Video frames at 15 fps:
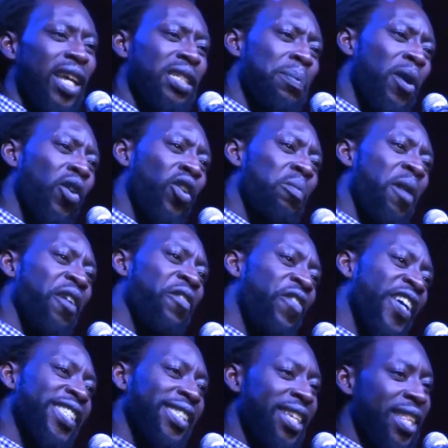I spoke with my
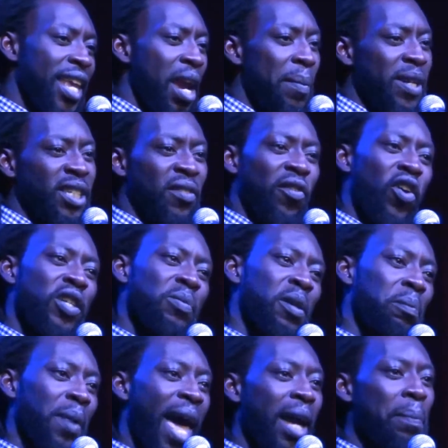fist in the air because I've always
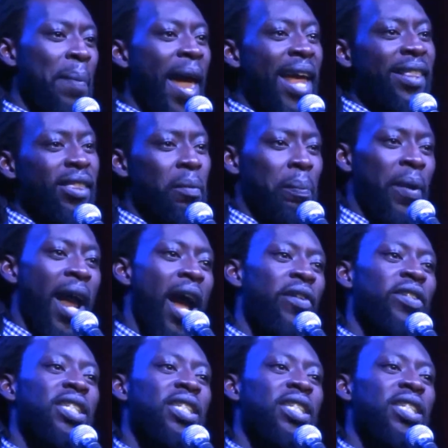been Black Panther proud.